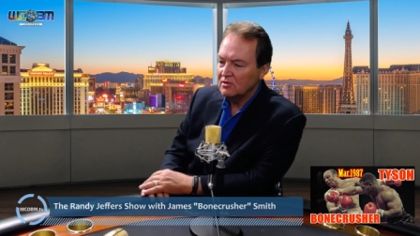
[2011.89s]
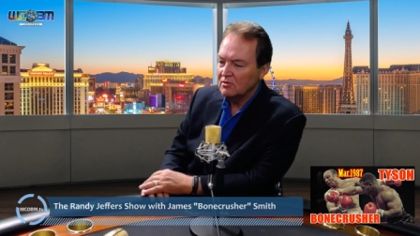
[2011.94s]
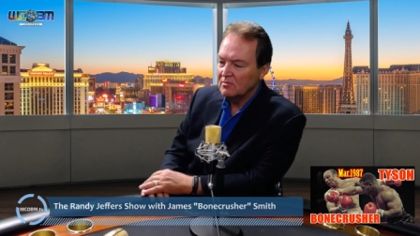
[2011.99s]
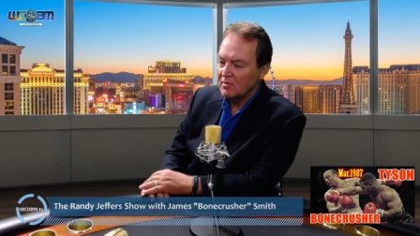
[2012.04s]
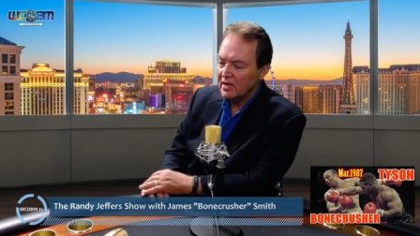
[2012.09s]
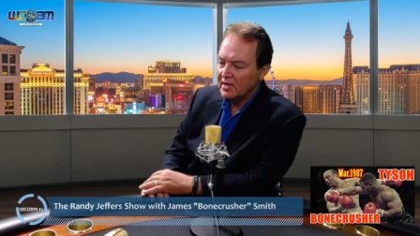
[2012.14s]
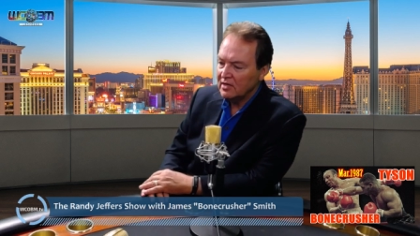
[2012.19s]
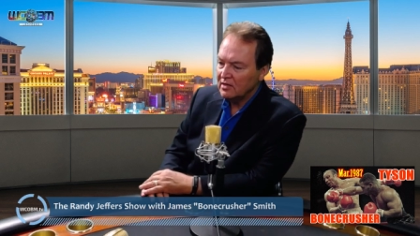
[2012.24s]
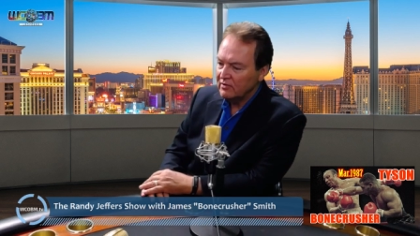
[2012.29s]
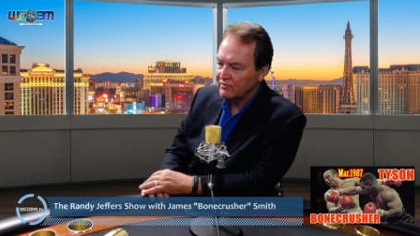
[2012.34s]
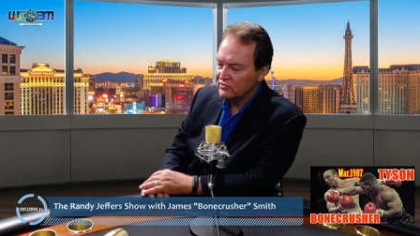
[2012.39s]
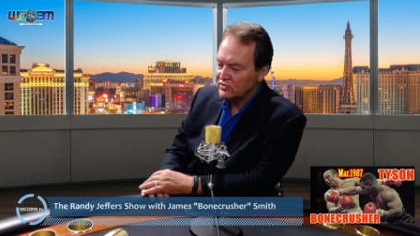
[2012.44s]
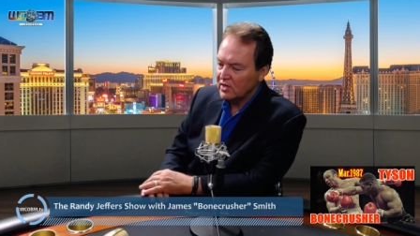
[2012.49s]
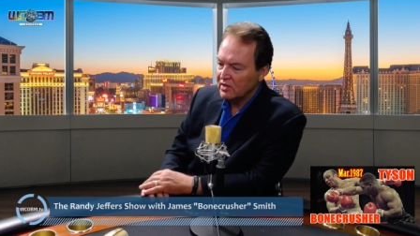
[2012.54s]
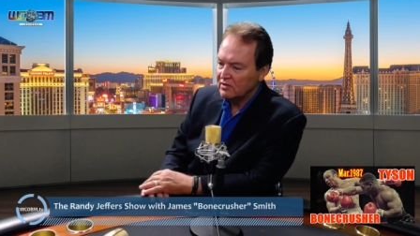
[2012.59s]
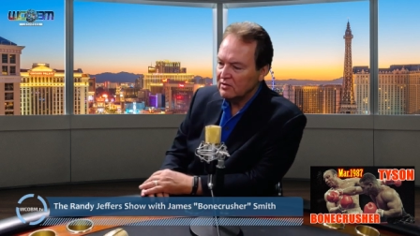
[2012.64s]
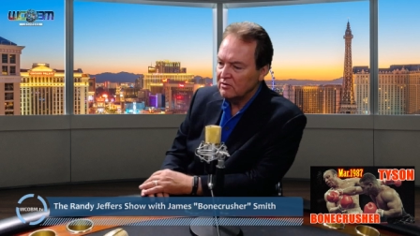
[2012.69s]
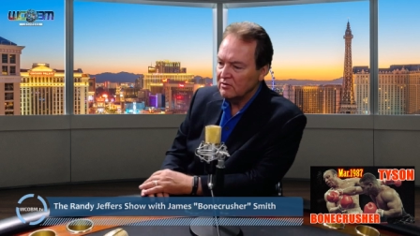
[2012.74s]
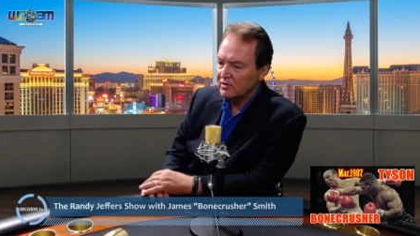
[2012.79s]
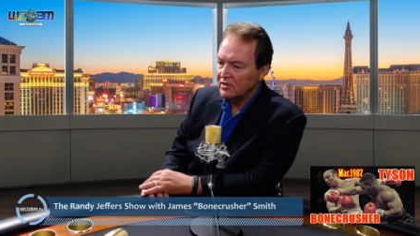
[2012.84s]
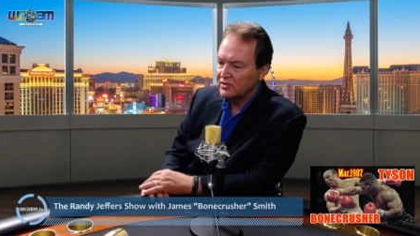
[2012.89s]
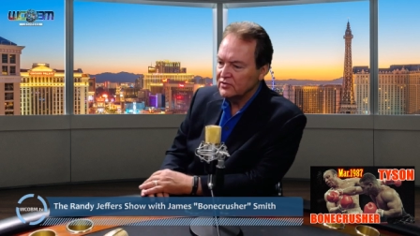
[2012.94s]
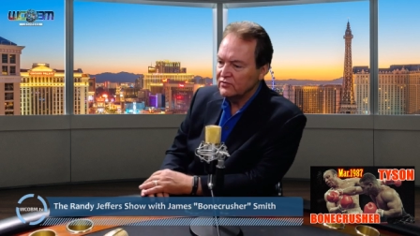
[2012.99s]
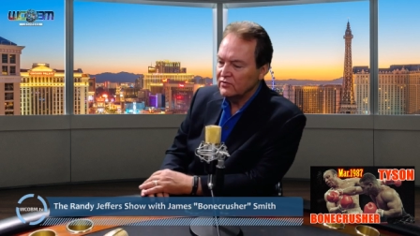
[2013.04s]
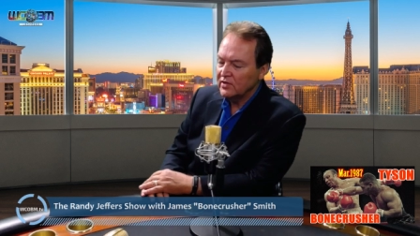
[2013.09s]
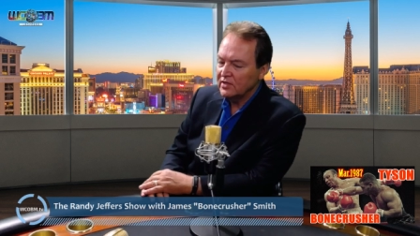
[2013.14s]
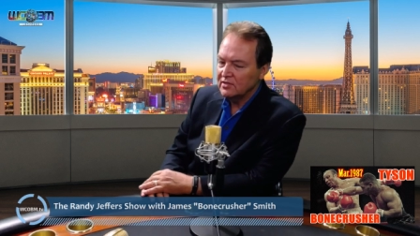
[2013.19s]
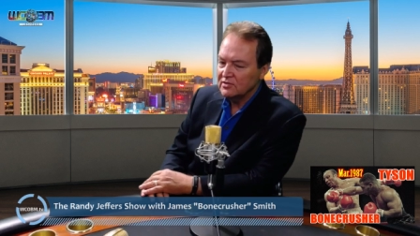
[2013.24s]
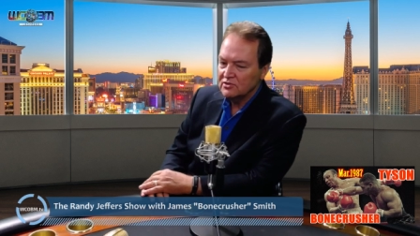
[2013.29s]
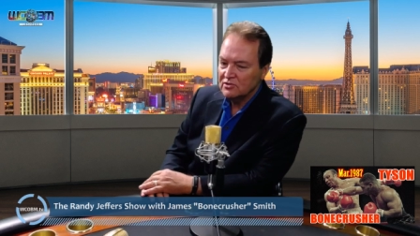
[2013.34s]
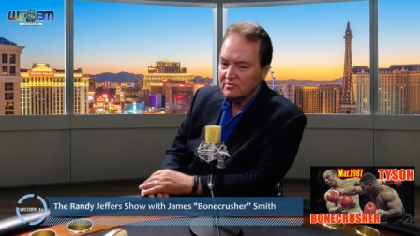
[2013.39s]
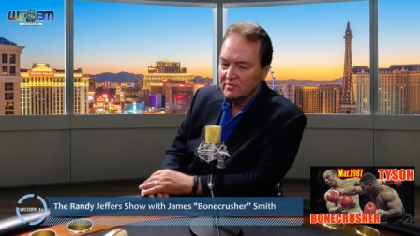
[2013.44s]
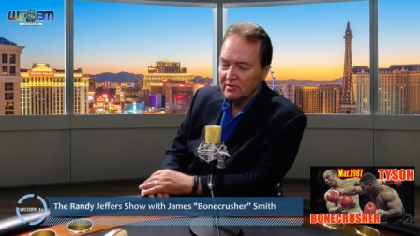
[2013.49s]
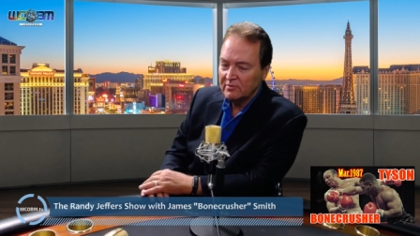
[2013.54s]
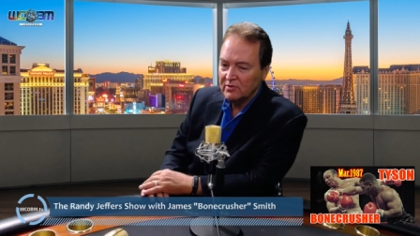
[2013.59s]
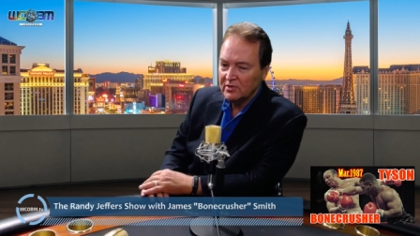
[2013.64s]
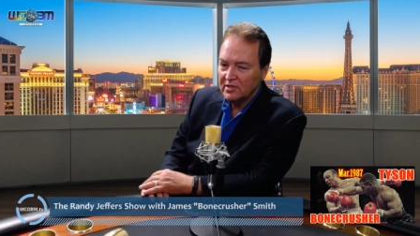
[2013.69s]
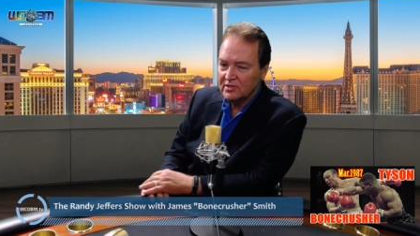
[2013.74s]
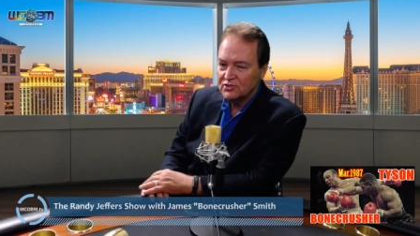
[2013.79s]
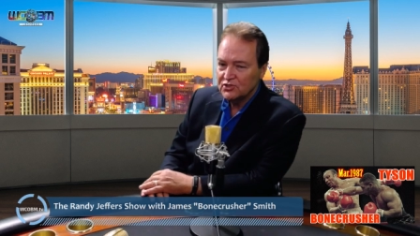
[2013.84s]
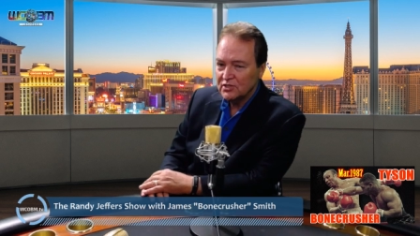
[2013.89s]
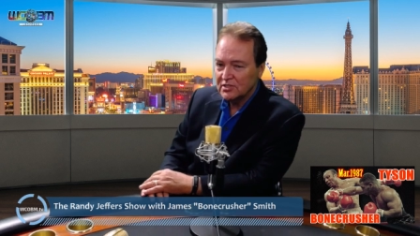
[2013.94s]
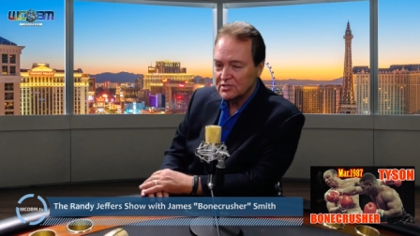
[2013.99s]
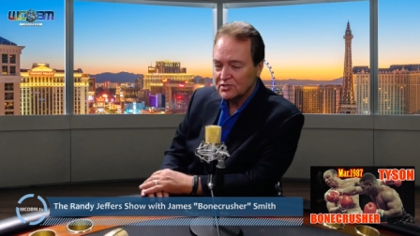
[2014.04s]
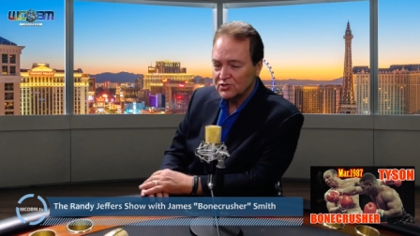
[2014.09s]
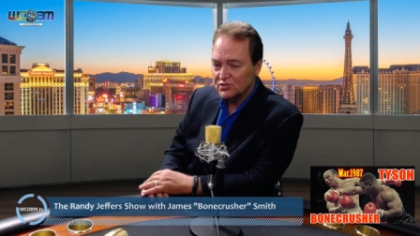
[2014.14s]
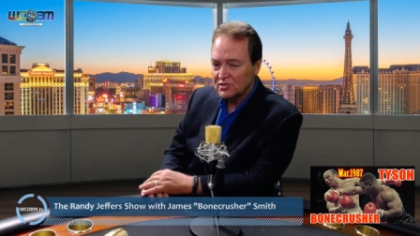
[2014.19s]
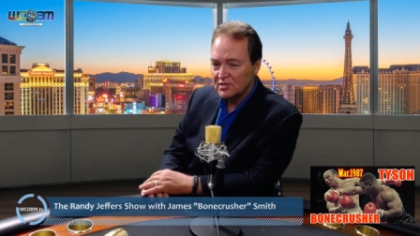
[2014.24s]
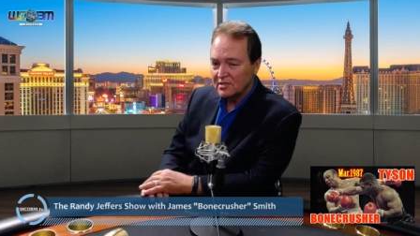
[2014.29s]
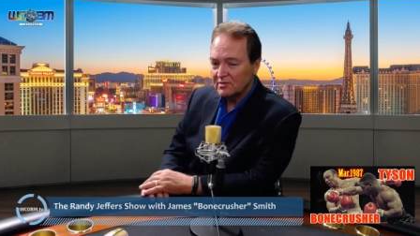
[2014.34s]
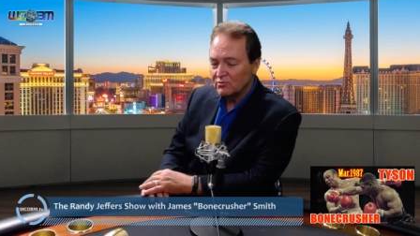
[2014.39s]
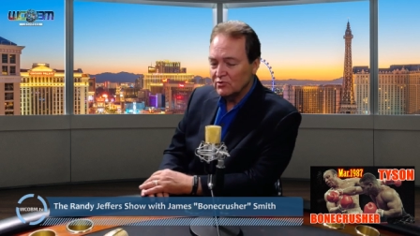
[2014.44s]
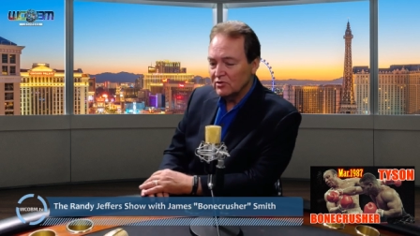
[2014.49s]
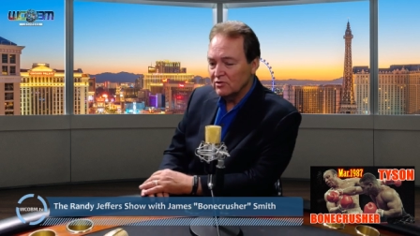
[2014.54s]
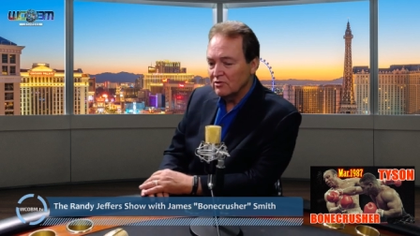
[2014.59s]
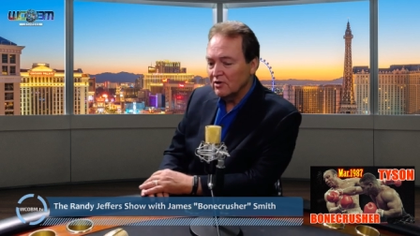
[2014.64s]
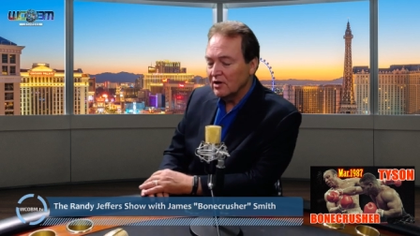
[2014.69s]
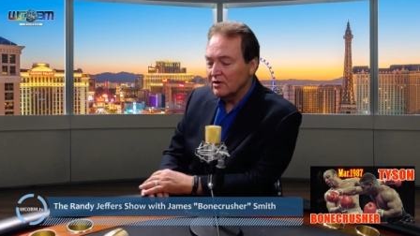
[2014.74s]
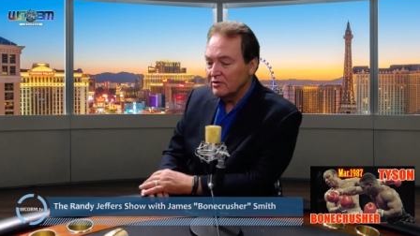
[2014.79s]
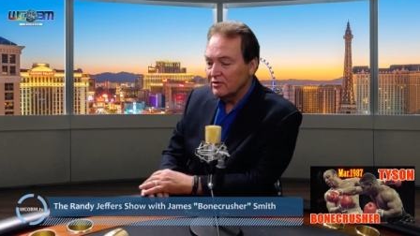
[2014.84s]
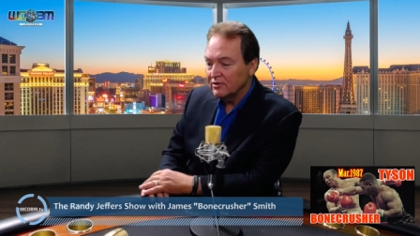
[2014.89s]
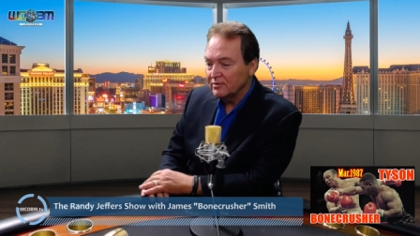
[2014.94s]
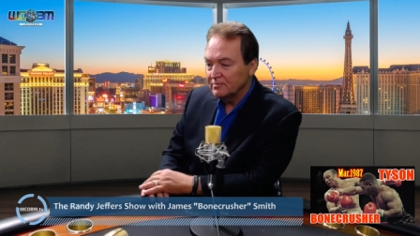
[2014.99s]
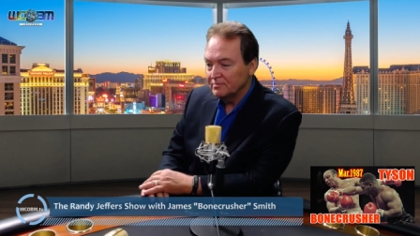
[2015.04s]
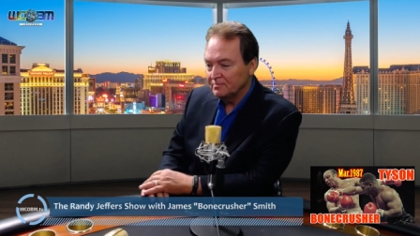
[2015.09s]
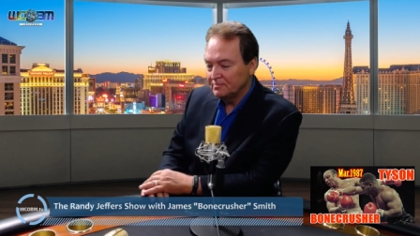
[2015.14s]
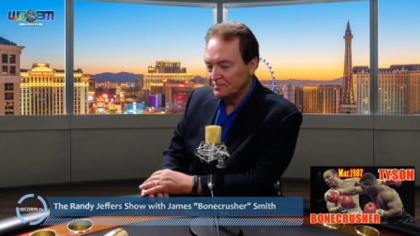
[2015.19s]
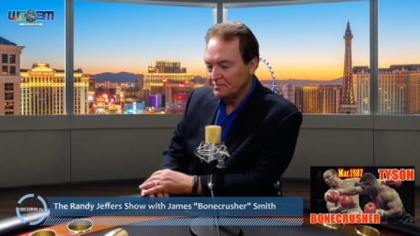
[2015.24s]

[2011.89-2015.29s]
Mike lives out here in Las Vegas, so maybe you get a chance to see him when you're out here.